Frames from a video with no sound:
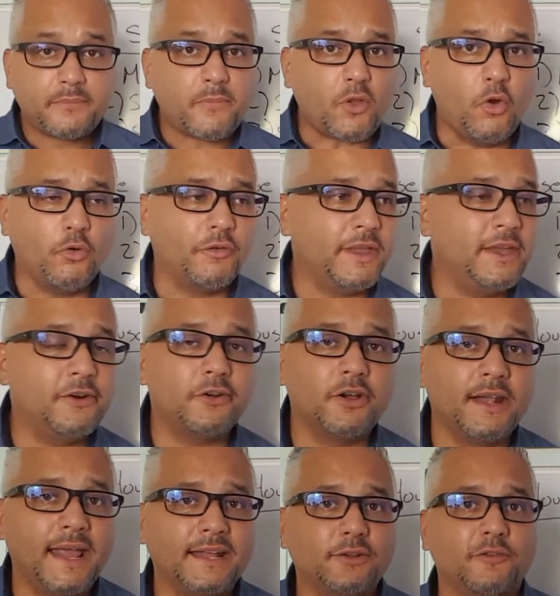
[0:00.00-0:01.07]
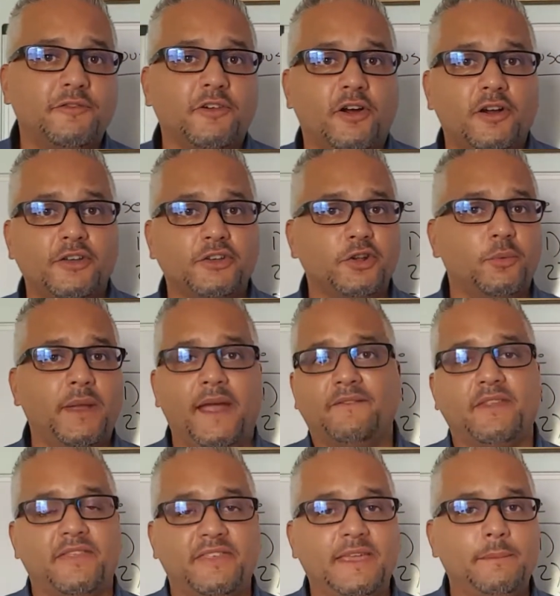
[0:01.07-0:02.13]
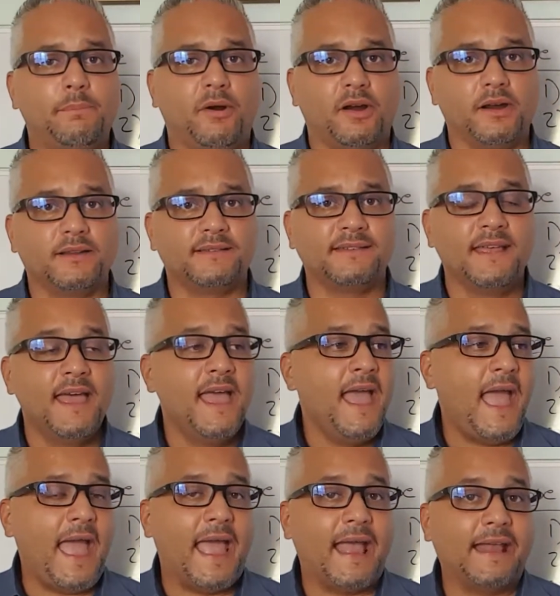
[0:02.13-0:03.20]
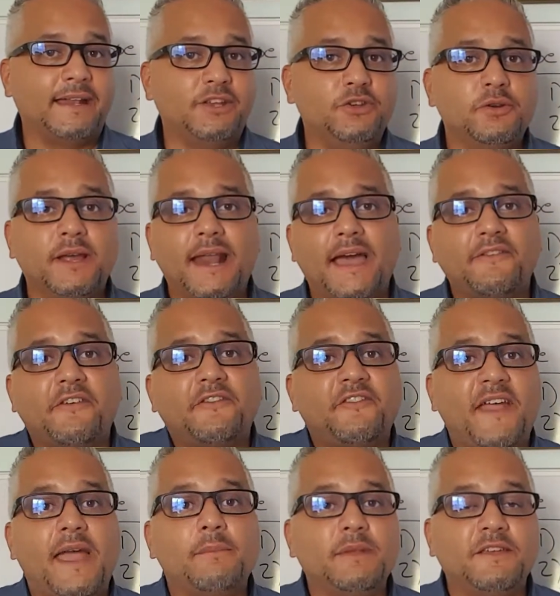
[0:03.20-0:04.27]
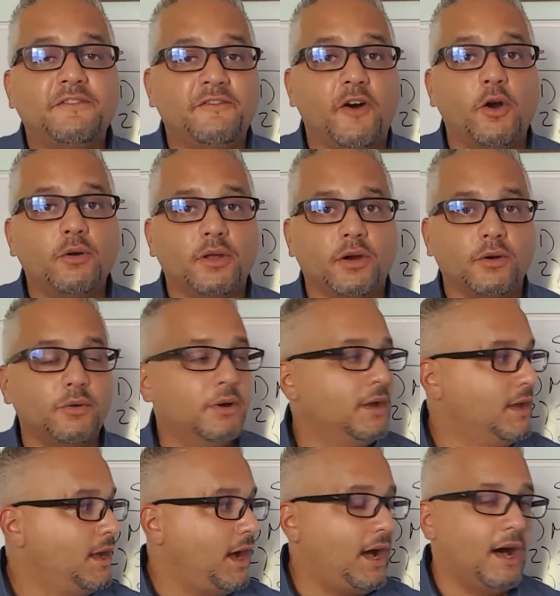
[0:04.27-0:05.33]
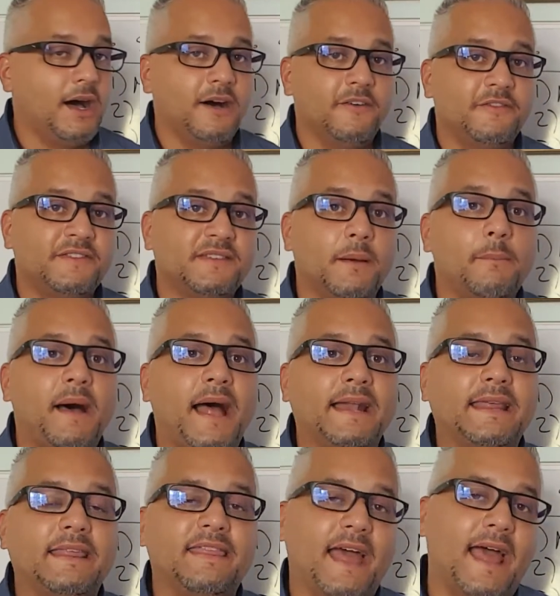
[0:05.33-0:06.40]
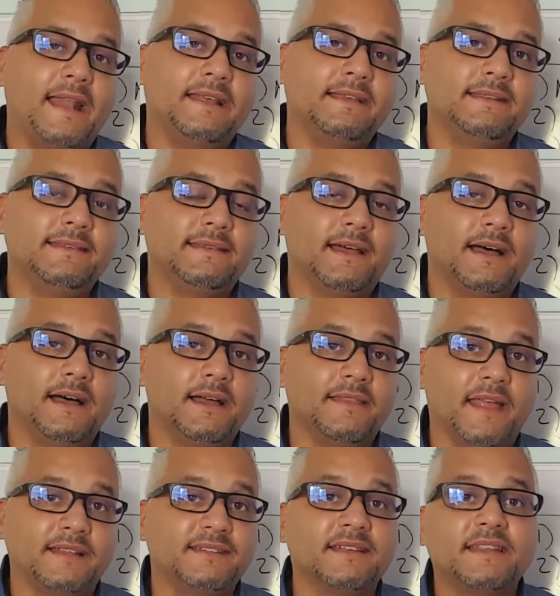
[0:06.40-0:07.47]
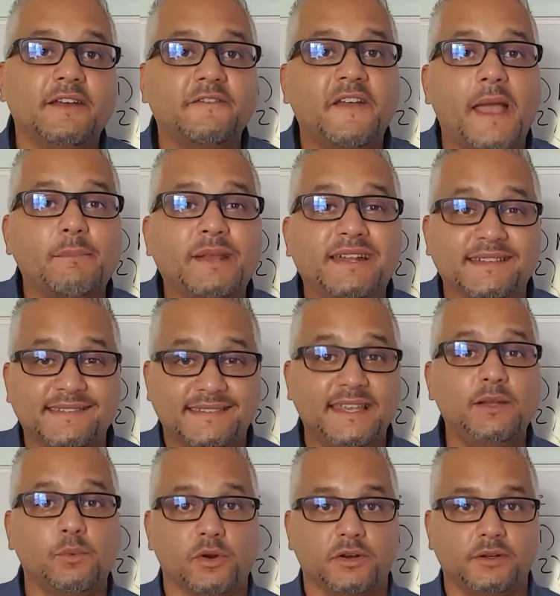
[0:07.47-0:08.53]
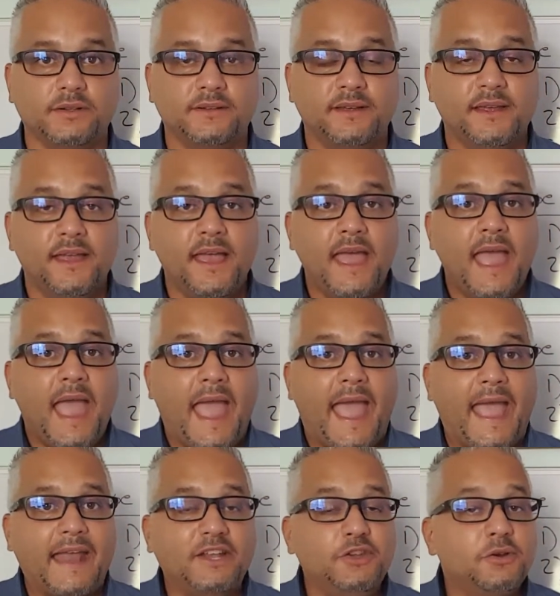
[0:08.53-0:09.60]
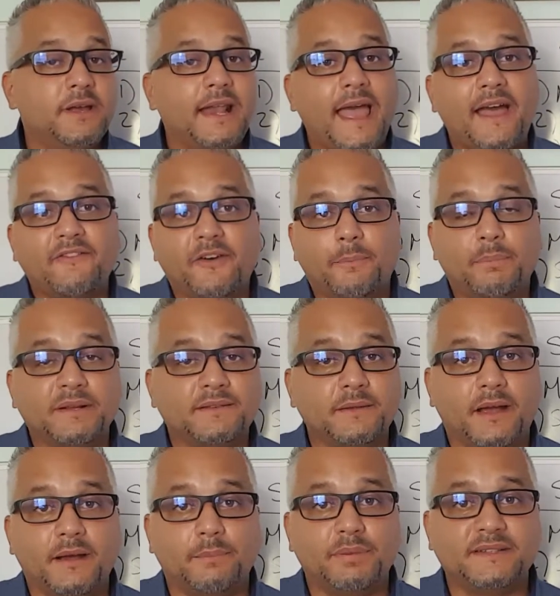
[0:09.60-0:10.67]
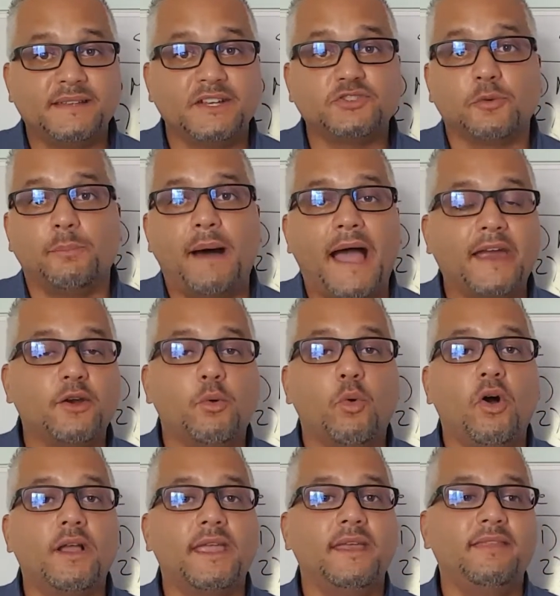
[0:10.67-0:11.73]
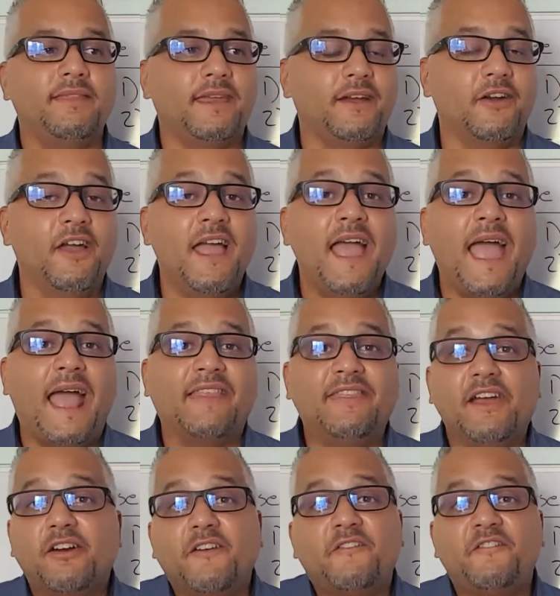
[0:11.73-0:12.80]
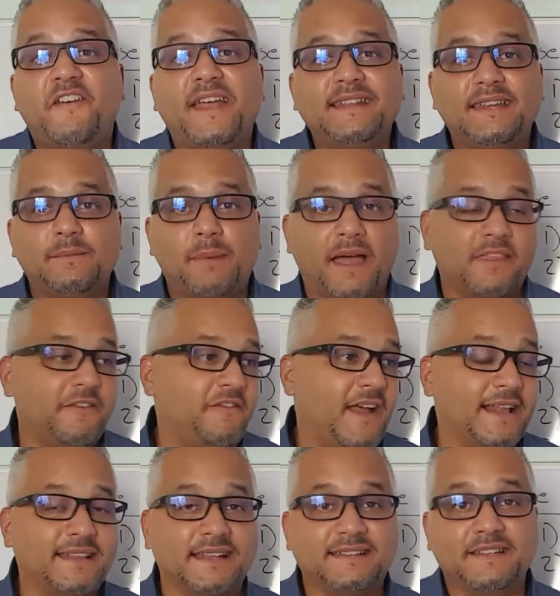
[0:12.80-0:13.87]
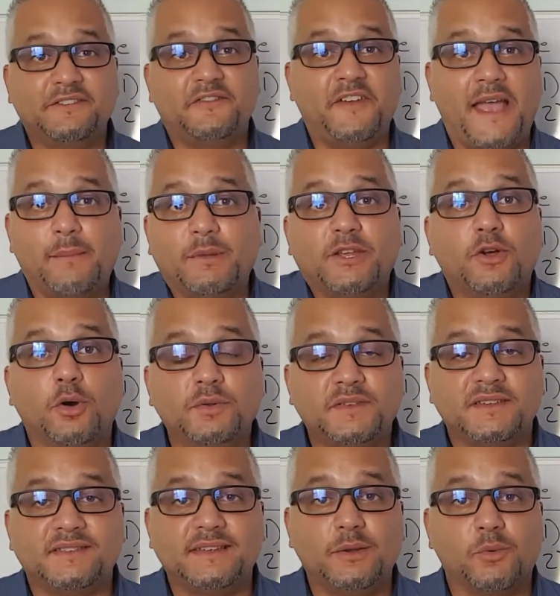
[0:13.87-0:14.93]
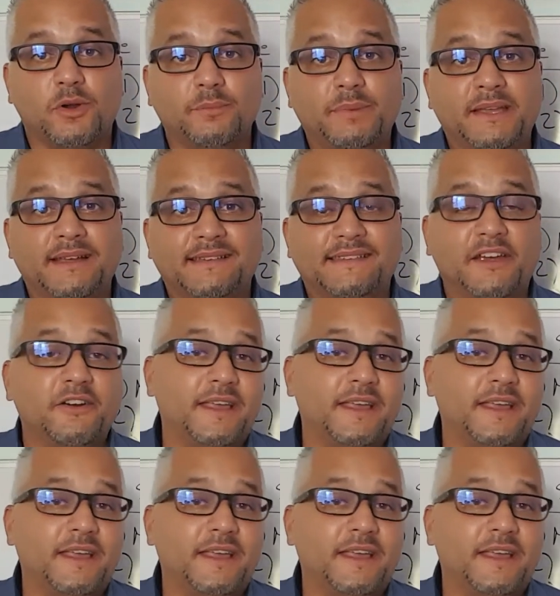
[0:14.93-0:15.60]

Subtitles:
Over here in Orlando, Florida, we have the theme parks, and you could have a family photo of somebody that took their family to SeaWorld. And you can have a potential buyer walk in there and they're offended by the fact that this family goes to SeaWorld because they're